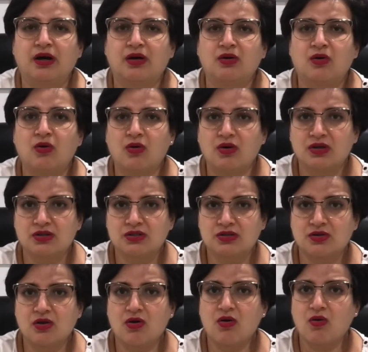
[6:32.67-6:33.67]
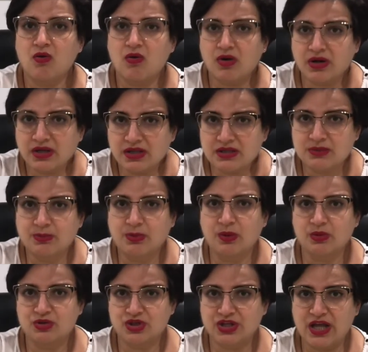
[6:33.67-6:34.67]
cause organs
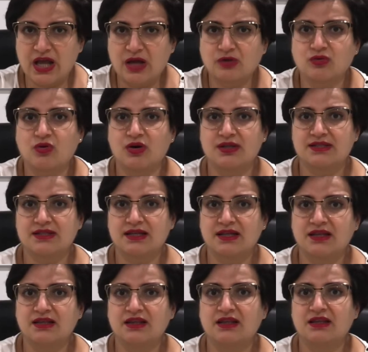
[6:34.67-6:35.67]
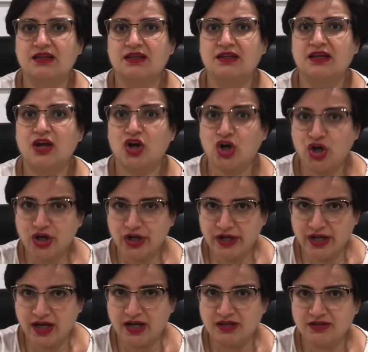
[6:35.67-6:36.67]
bulging out, causing the
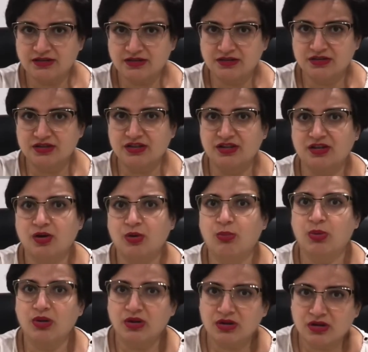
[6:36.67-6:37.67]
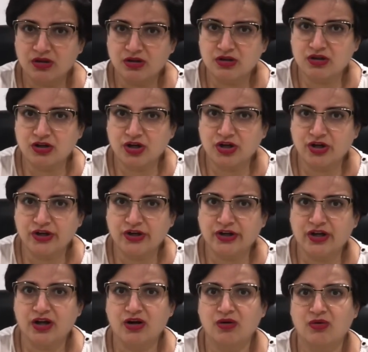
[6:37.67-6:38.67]
hernia, the umbilical
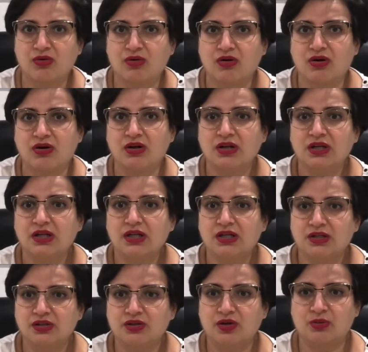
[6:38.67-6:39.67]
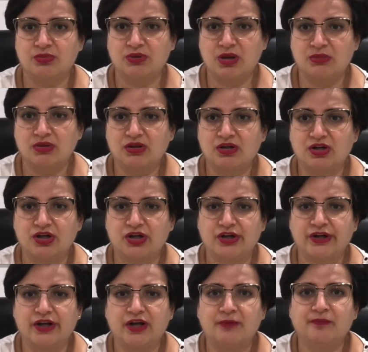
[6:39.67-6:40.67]
hernia or, abdominal
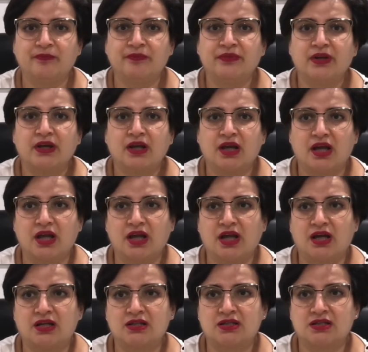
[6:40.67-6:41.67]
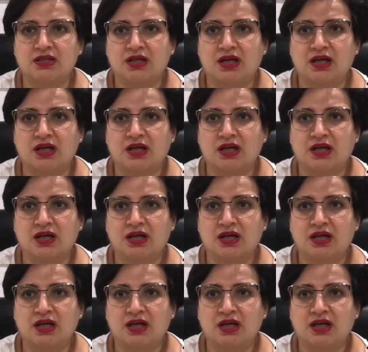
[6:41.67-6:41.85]
hernia. And